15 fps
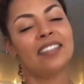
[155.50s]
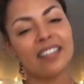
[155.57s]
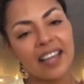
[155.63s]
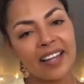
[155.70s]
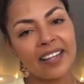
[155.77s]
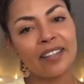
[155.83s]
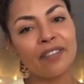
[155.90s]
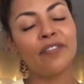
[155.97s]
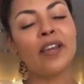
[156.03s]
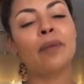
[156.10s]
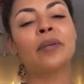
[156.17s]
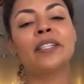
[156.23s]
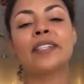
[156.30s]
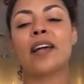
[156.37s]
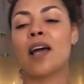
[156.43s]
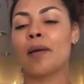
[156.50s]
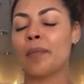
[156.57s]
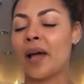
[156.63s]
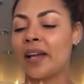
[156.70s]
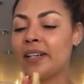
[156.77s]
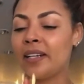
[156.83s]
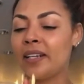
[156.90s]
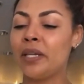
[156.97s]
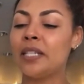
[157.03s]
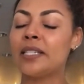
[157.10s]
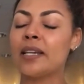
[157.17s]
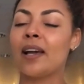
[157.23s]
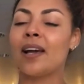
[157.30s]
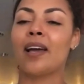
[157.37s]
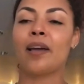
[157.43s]
I need family time, I need me
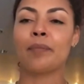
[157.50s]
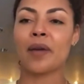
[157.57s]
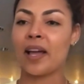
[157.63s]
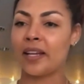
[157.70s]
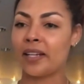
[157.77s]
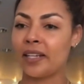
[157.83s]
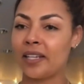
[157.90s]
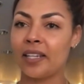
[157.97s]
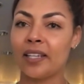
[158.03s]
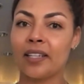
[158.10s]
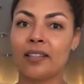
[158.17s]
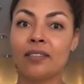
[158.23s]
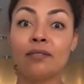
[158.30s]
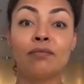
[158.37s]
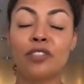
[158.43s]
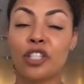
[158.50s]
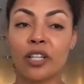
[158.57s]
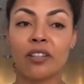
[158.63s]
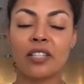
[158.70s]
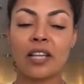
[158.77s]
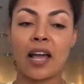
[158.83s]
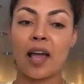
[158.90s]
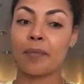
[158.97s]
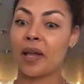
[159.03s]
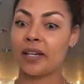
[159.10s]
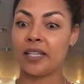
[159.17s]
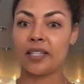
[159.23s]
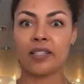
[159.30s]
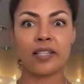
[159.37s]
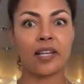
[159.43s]
time, I need chill time, I
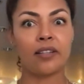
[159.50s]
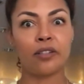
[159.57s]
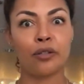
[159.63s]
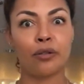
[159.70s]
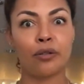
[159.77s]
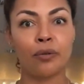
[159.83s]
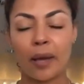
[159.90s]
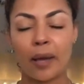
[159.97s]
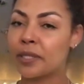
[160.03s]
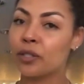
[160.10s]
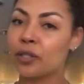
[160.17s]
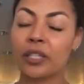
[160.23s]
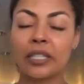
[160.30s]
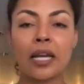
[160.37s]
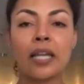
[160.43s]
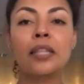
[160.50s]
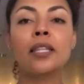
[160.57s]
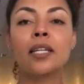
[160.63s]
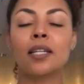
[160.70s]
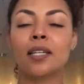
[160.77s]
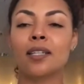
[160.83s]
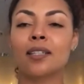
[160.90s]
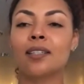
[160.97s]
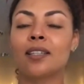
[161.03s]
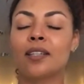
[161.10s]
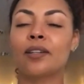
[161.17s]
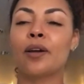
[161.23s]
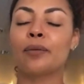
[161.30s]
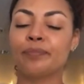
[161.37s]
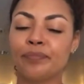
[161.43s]
need a day to do absolutely nothing. You know?